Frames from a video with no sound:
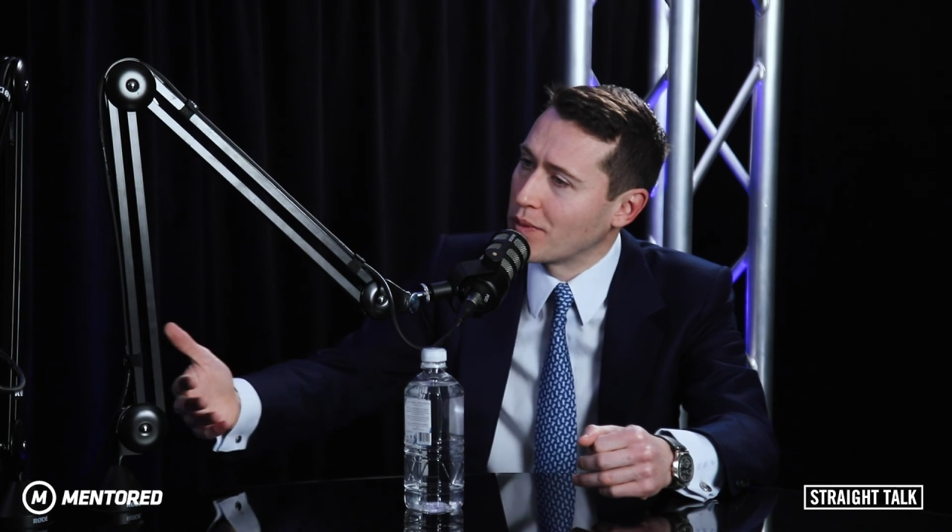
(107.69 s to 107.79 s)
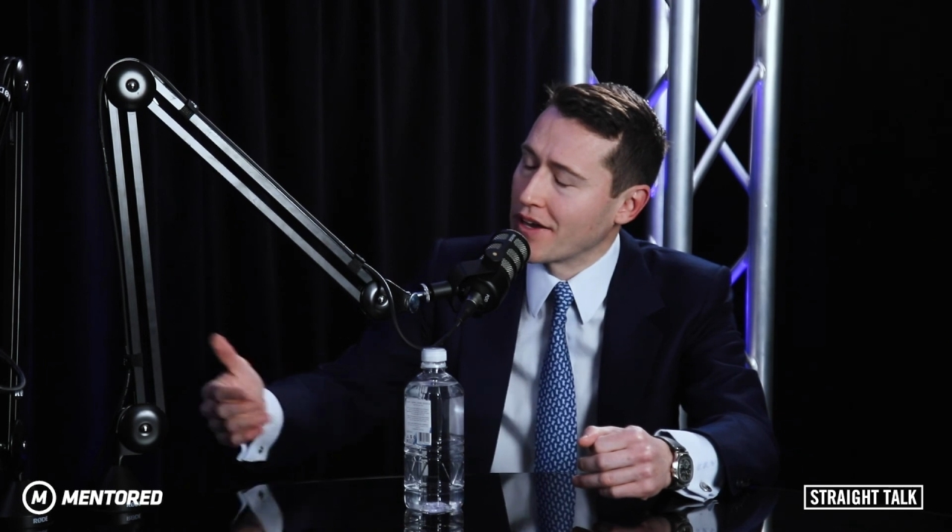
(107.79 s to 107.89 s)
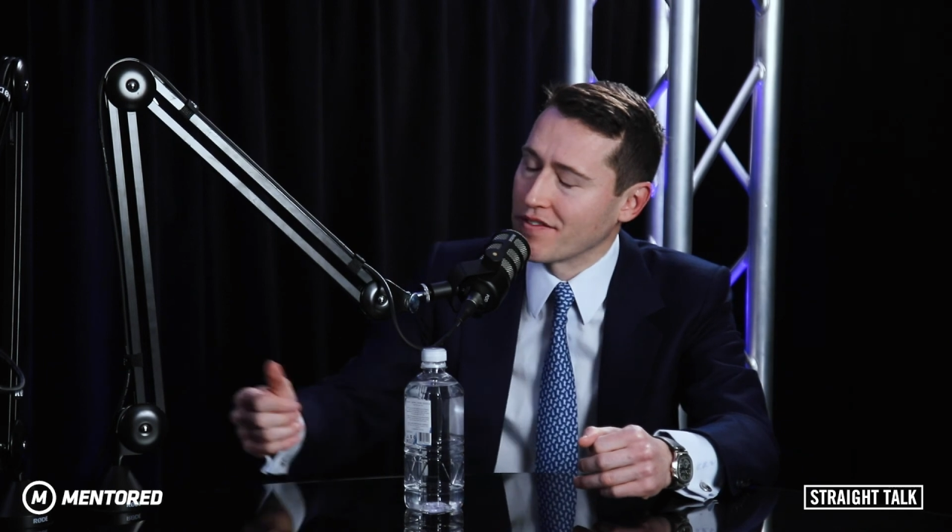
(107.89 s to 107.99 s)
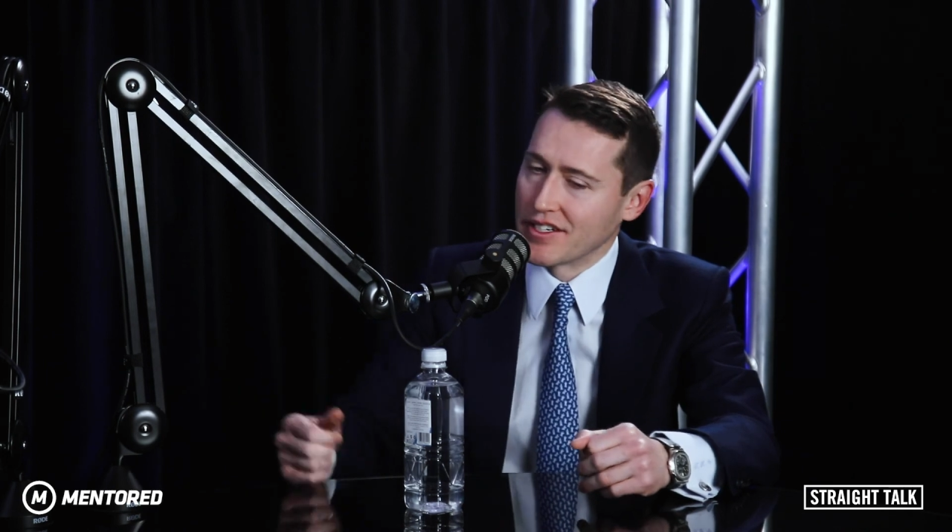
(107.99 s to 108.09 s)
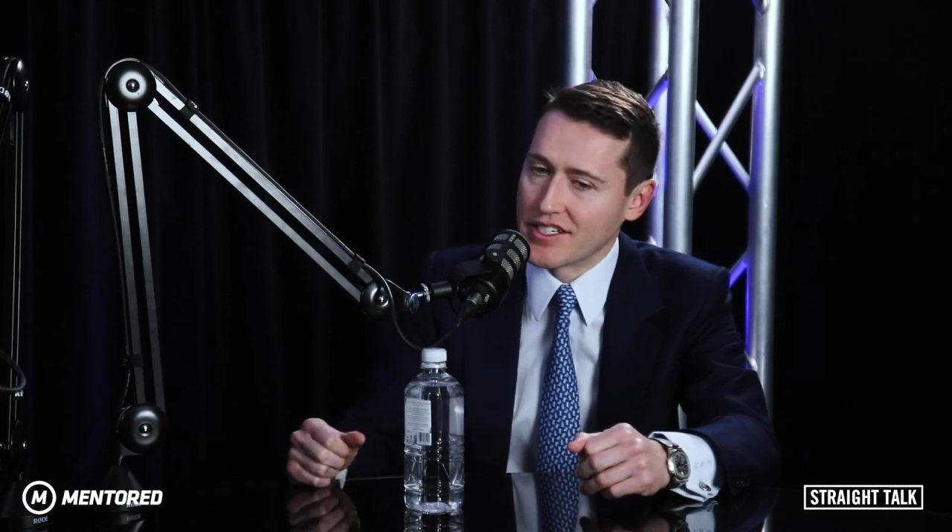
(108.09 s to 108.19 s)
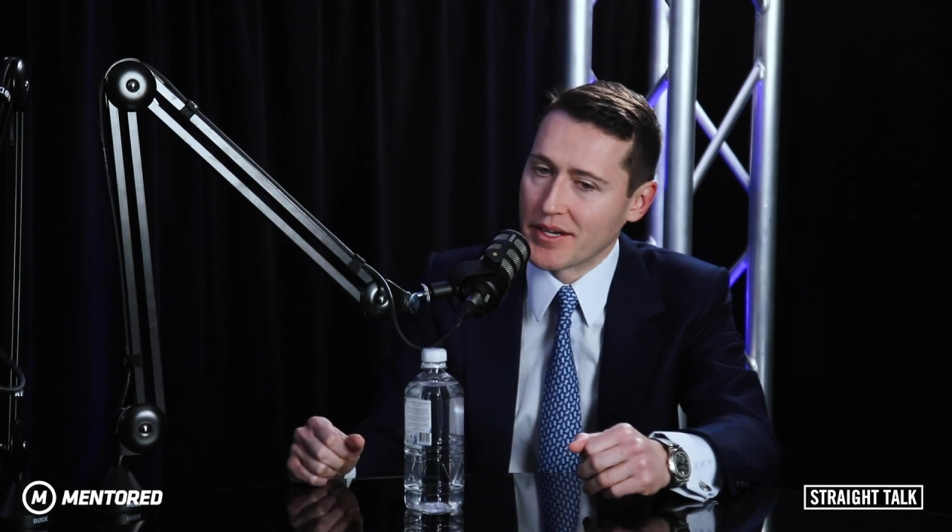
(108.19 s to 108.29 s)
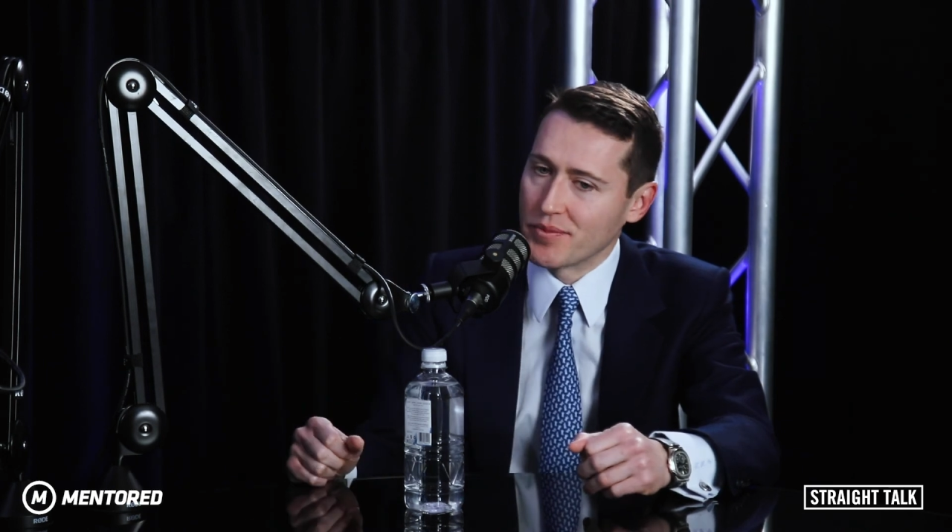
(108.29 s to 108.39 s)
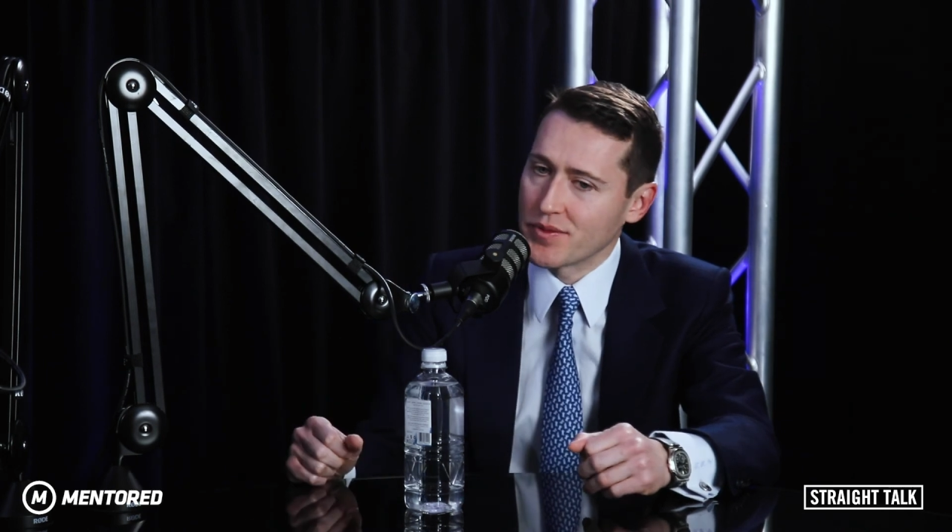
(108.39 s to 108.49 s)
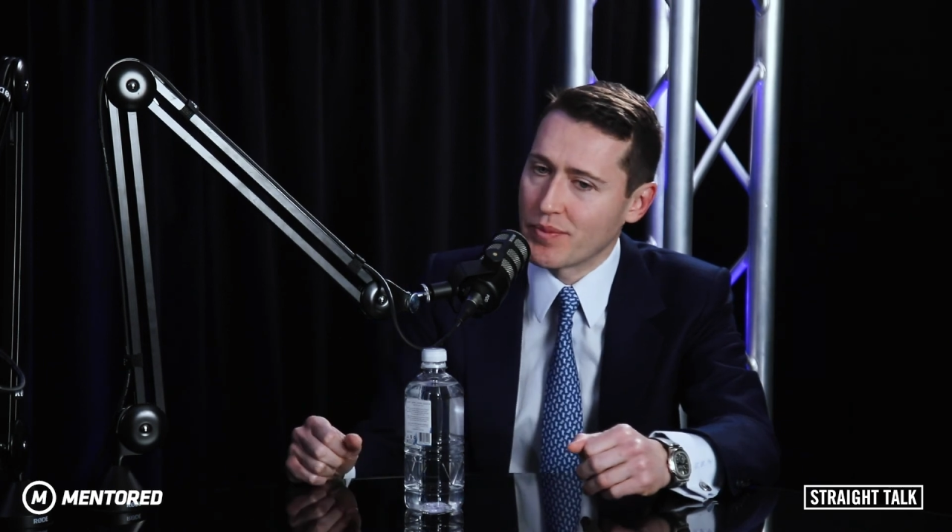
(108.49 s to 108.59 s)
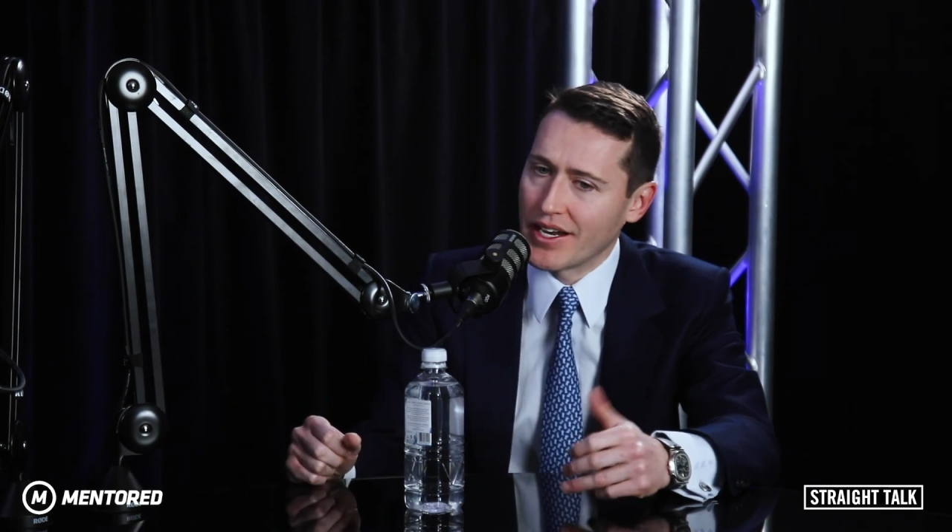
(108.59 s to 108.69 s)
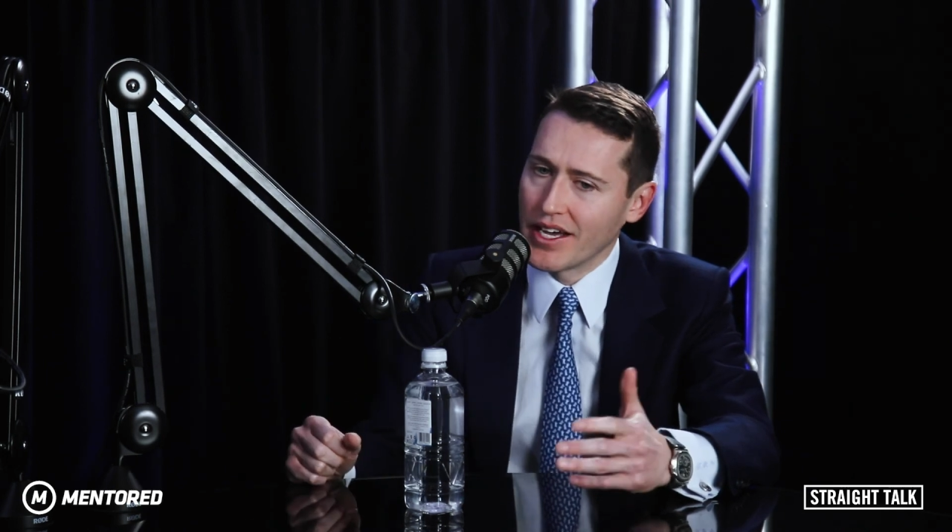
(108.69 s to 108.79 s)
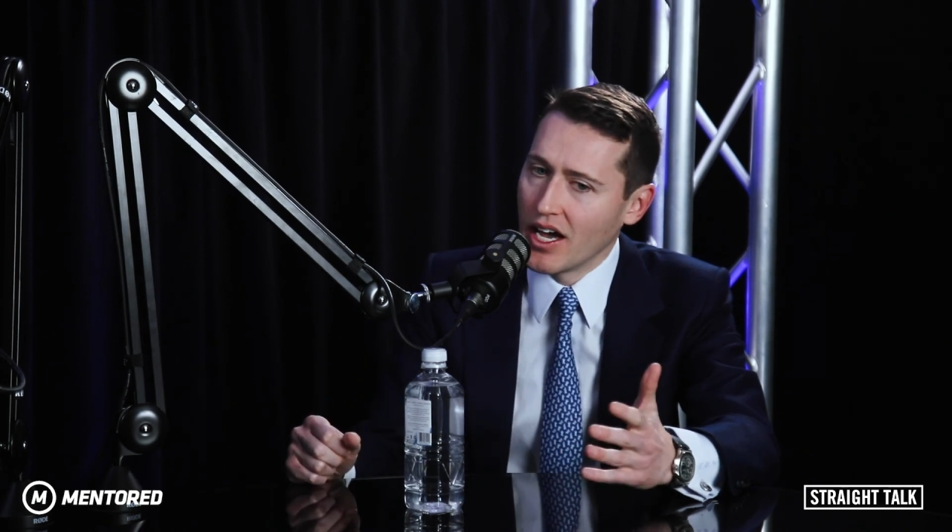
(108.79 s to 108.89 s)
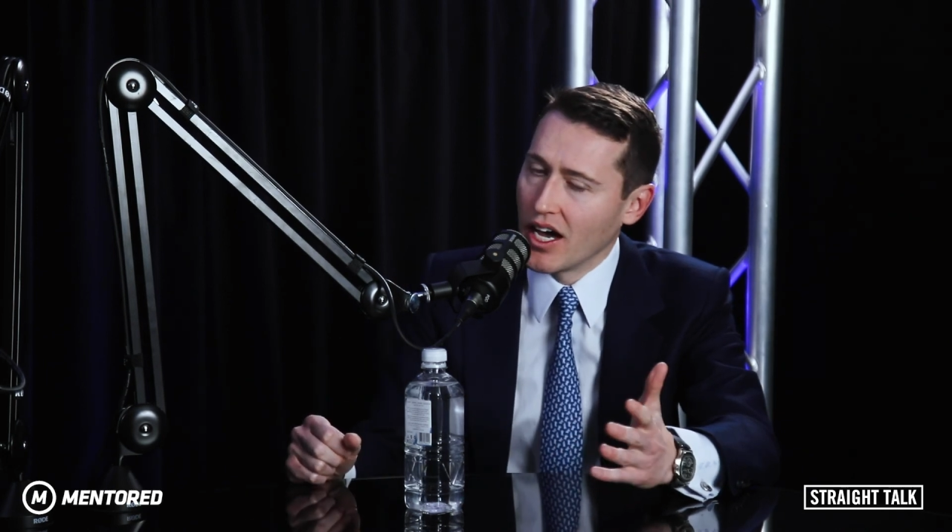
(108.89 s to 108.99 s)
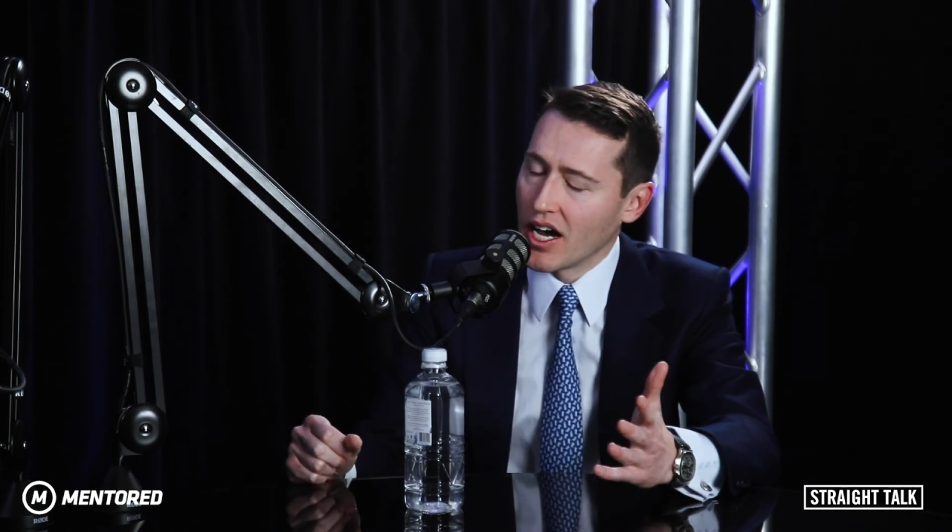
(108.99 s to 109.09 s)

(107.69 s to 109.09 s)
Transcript: you pay for the tips, but